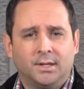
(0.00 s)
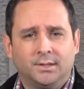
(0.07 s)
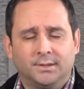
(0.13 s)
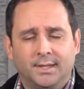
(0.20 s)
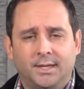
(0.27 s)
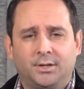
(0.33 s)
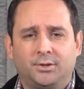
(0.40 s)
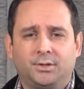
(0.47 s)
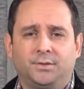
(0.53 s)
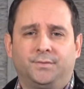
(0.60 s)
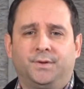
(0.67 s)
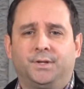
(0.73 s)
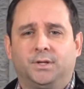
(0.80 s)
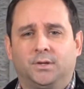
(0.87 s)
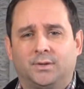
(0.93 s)
Later in the
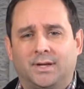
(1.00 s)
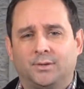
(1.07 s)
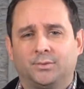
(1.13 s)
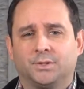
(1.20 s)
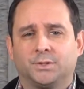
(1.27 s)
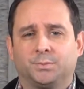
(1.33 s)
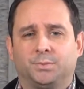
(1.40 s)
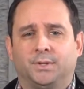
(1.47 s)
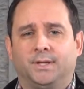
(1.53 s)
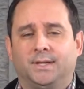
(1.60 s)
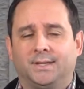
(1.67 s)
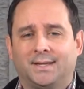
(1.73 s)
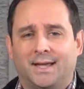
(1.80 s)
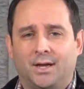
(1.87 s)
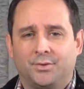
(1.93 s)
video, I'll
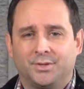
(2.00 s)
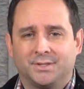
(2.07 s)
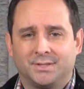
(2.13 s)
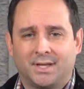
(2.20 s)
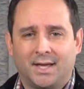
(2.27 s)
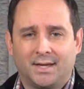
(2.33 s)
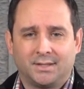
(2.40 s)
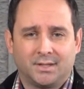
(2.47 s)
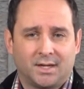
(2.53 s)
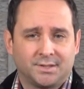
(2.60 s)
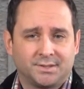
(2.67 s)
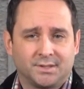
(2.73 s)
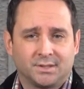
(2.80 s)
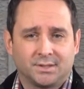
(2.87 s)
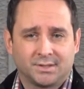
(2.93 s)
explain how the
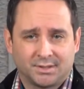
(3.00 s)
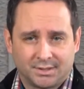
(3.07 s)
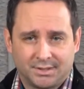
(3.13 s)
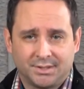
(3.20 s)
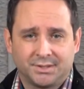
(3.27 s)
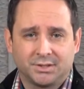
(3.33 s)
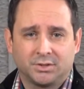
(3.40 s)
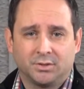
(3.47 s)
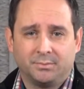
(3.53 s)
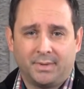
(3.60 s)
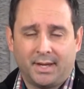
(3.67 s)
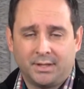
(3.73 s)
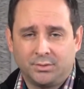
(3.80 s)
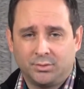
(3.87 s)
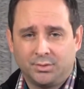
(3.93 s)
Diagnostic Statistical
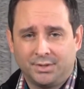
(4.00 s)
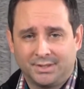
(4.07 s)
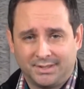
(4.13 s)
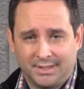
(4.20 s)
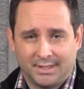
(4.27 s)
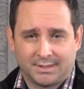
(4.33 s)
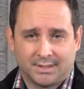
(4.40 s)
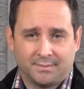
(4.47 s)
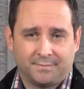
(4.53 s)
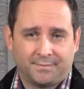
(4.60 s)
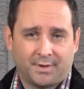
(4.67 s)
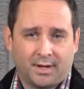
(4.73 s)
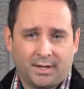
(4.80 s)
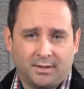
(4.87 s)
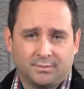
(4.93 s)
Manual, the
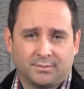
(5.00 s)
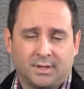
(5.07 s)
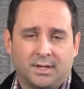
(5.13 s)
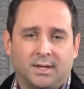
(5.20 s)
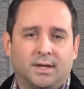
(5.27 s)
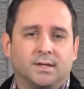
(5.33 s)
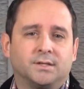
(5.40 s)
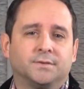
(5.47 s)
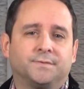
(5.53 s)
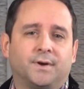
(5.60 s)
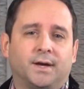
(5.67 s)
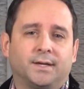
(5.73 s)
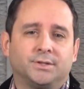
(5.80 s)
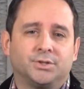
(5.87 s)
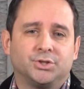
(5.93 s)
DSM-V,
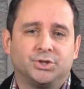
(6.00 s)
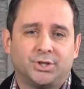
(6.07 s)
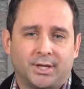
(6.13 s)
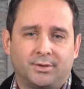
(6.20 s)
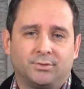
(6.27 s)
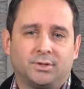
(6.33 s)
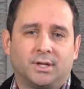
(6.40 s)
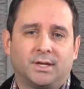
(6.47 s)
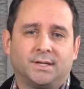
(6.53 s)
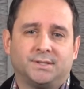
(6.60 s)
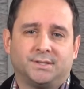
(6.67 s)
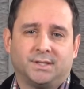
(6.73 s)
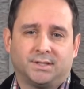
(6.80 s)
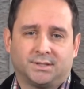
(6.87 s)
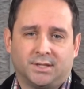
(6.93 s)
defines
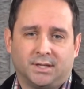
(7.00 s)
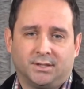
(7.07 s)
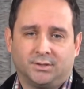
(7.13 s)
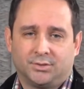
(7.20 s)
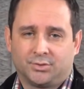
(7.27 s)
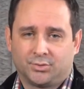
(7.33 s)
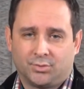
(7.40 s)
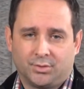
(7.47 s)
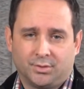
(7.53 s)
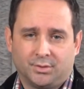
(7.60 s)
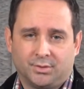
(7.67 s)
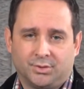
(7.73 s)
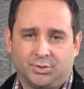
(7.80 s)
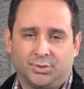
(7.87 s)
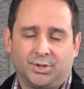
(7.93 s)
generalized anxiety disorder
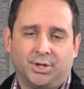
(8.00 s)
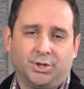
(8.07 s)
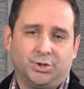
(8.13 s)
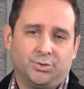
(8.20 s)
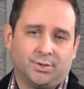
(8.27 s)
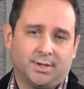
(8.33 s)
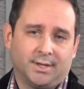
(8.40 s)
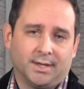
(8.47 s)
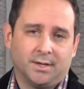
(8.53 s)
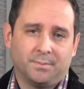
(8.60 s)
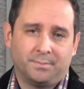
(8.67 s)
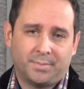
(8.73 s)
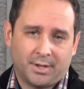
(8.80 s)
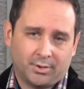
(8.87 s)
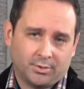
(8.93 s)
so that you can get a
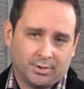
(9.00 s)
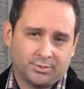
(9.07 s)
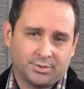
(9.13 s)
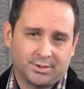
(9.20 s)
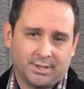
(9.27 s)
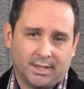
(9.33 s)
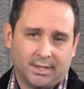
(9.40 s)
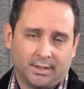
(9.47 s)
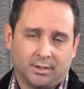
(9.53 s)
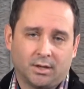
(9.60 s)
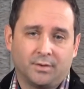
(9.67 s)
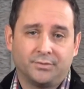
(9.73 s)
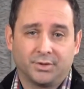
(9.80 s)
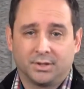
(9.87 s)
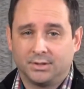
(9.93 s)
better understanding
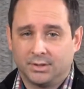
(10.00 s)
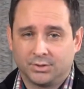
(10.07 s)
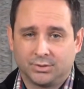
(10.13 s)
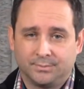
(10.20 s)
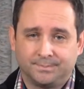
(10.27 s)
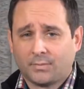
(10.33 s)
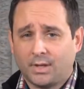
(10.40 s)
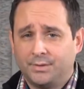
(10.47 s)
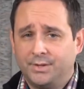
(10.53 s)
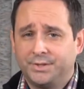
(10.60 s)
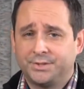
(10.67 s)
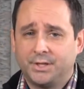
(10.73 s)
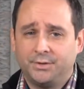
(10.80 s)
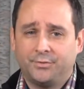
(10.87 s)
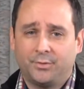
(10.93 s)
of the condition.
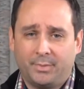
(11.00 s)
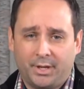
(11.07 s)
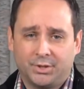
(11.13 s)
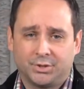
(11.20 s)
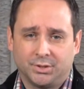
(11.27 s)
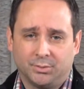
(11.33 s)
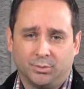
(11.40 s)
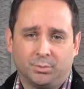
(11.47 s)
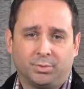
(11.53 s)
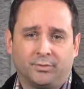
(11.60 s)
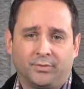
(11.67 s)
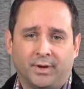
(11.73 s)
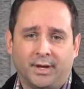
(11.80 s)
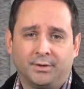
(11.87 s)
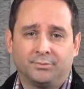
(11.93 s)
This information will
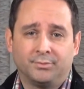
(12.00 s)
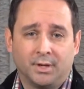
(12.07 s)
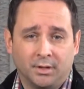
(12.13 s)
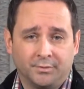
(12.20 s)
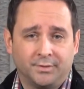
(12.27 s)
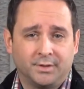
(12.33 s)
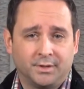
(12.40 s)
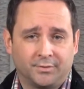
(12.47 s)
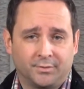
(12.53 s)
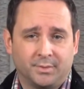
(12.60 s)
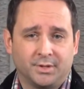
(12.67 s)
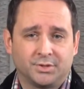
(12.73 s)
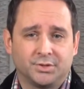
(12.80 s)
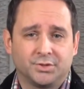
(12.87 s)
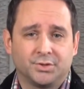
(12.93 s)
provide relevant
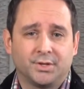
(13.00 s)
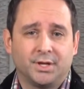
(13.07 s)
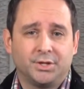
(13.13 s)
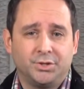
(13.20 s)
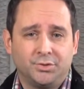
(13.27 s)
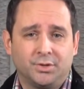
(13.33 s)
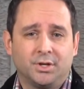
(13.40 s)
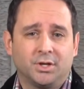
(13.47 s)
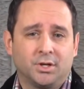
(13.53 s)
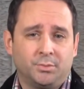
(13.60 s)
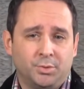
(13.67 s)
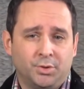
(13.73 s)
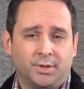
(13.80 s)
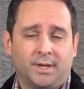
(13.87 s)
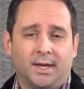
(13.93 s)
information so that you can
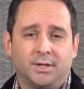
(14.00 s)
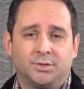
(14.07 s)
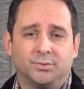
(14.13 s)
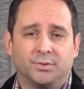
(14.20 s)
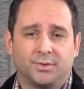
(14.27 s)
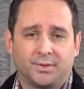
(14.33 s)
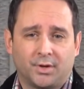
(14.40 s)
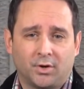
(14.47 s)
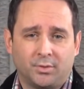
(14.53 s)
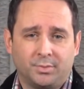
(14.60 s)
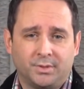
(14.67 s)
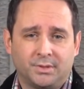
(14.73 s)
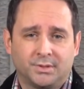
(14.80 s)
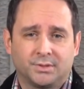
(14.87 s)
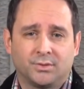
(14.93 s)
communicate to a
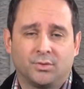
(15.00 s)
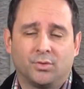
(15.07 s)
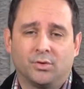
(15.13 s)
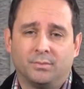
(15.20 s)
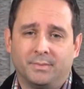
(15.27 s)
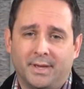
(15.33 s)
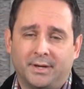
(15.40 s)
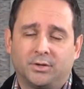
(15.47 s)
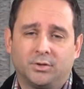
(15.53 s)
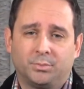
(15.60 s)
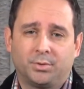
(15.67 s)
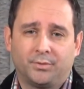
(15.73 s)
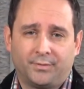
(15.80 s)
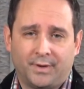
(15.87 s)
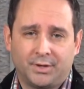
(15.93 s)
therapist or medical
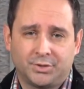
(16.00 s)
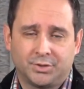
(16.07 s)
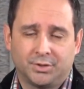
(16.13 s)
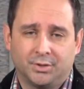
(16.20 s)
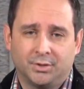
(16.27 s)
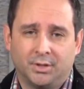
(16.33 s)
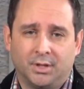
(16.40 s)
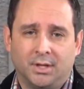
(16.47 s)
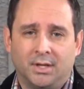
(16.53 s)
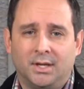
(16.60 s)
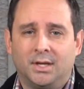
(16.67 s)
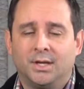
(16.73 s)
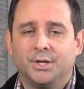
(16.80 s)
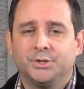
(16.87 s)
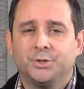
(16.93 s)
professional
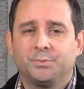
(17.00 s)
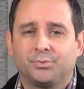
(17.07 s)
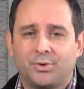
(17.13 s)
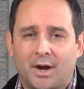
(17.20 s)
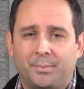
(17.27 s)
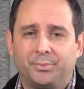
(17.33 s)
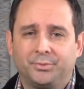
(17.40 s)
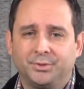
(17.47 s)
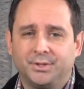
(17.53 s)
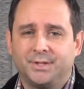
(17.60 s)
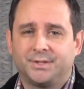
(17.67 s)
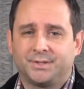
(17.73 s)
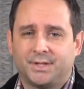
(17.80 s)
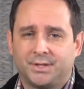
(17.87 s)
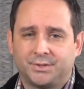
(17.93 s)
to properly
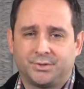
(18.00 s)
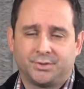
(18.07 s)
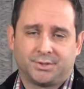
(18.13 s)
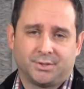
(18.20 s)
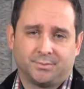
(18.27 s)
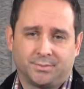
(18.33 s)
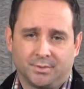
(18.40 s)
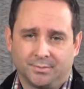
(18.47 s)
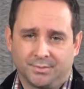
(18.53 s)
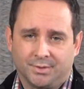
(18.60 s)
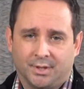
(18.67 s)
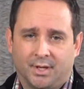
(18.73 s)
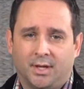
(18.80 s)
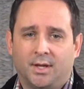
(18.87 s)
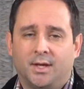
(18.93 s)
assess your symptoms
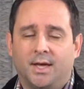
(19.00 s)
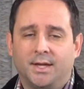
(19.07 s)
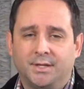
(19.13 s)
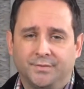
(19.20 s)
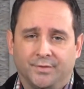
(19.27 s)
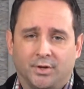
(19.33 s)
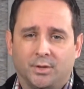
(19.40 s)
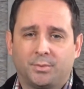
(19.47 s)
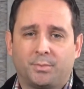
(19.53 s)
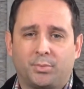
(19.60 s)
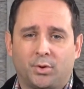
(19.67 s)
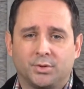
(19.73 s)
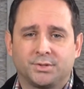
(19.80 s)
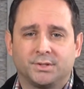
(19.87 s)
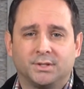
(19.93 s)
and develop a
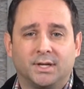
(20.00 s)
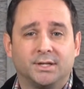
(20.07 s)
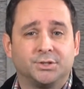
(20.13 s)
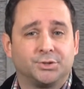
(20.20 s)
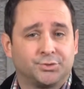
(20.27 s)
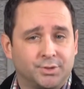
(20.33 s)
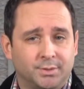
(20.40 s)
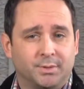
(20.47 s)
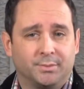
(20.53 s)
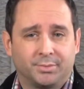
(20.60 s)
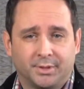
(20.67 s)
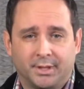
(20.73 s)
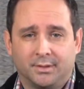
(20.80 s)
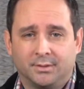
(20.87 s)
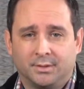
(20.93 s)
personalized treatment
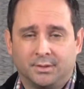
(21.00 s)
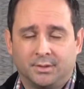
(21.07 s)
plan.